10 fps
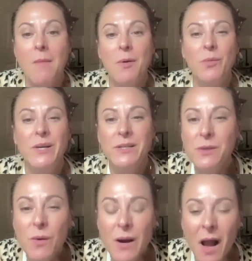We do
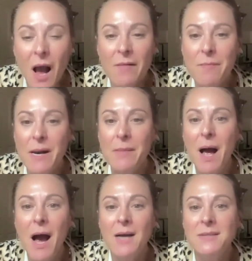want to kind of
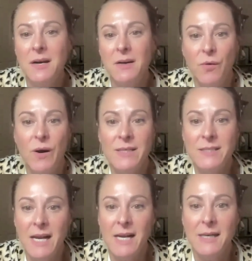minimize and avoid
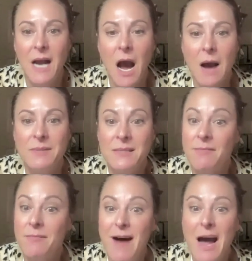taking
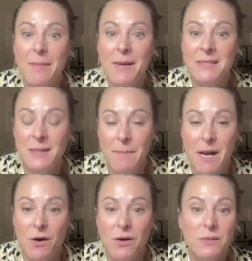some vitamins and
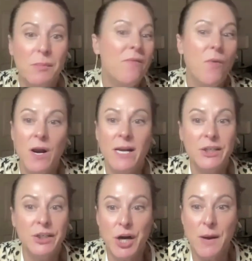minerals before
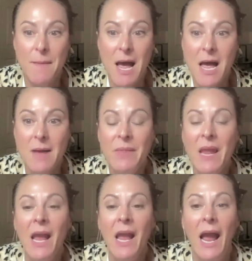each treatment,
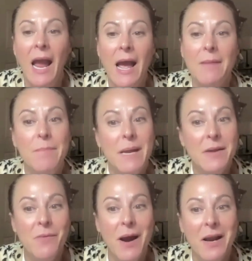and be
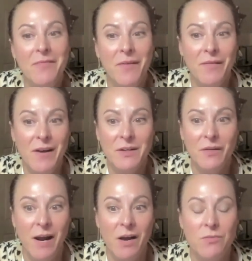ready for
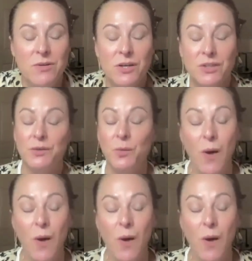vasovagal restriction.